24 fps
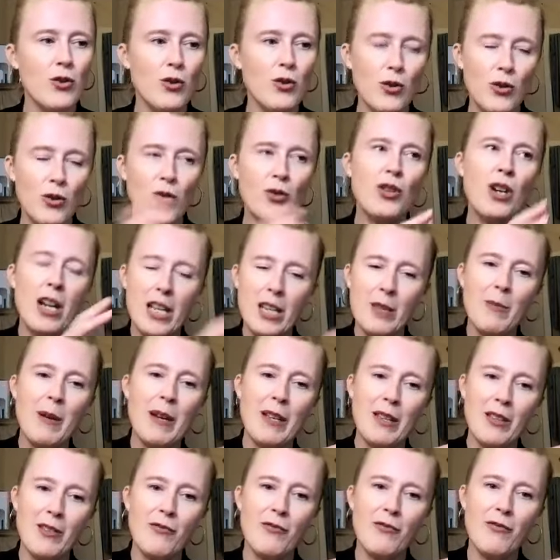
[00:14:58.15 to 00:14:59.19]
you talked
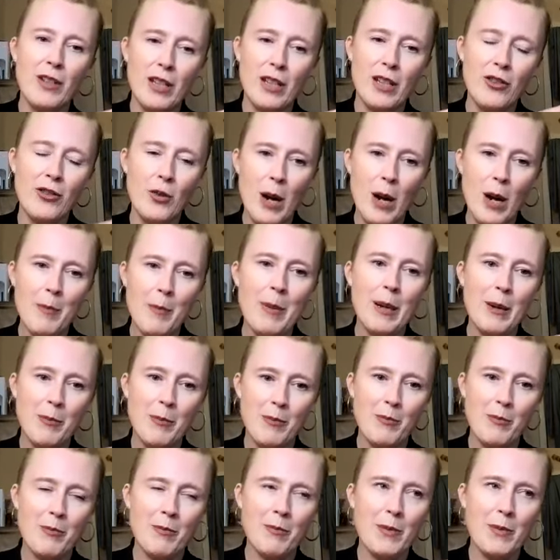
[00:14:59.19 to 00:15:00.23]
about the philanthropic
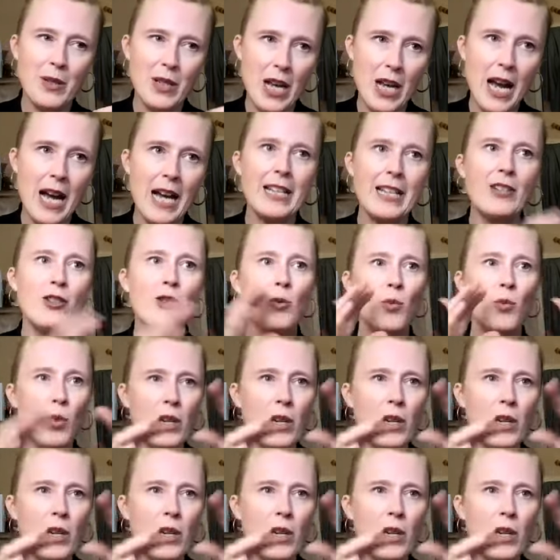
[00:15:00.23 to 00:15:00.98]
side, and you